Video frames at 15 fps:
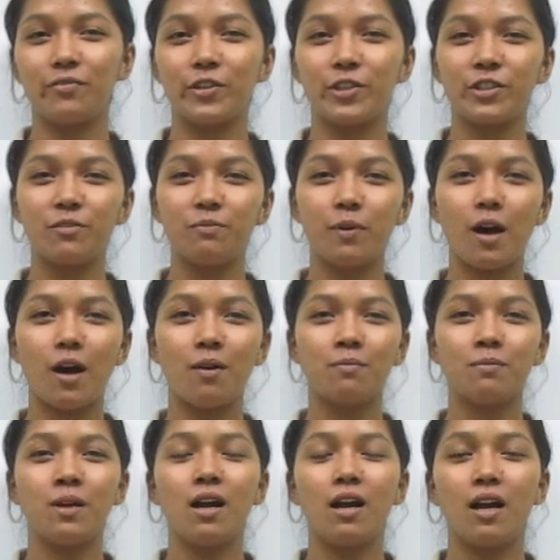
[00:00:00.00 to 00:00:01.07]
Good afternoon, ma'am.
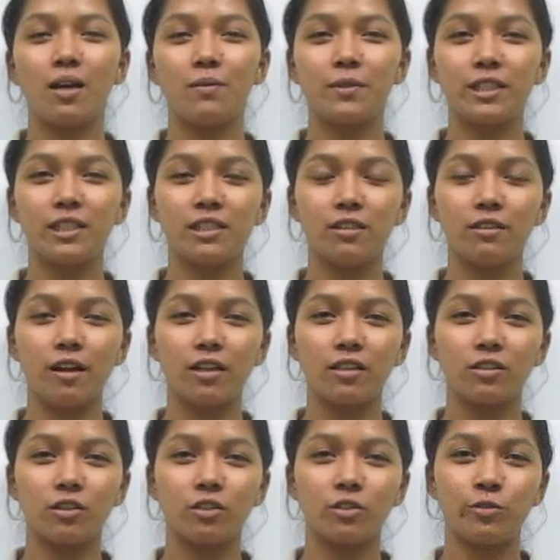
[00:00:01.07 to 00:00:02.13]
I'm Richie
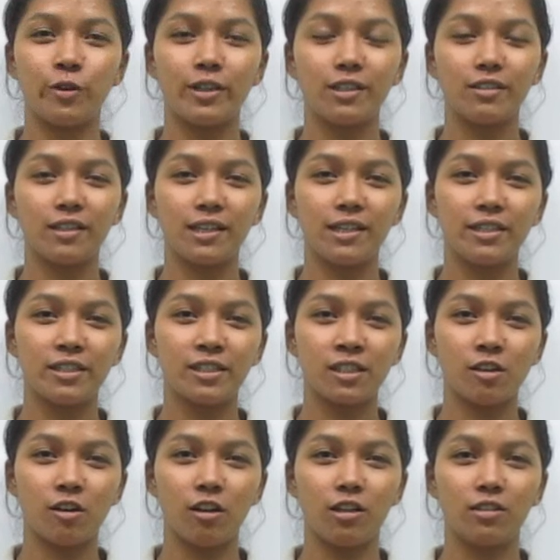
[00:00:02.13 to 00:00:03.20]
Recto, 23 years
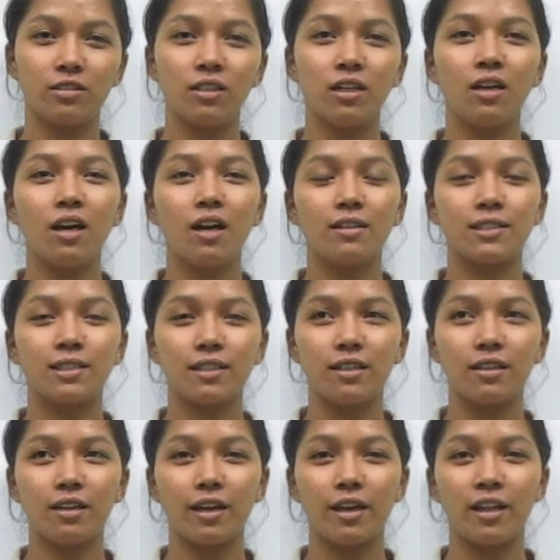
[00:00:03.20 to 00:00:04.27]
old,
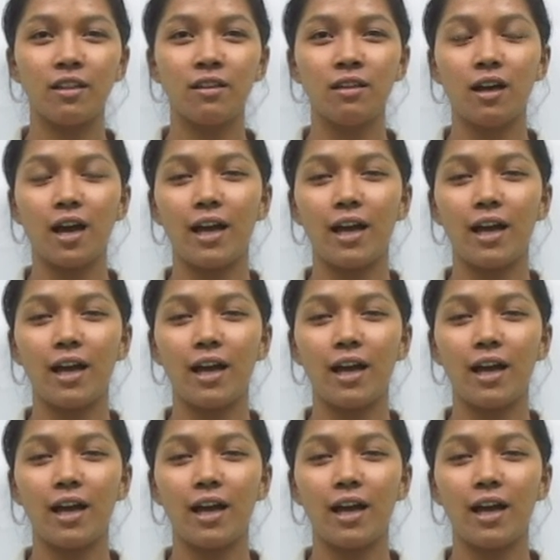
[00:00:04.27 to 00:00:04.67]
single.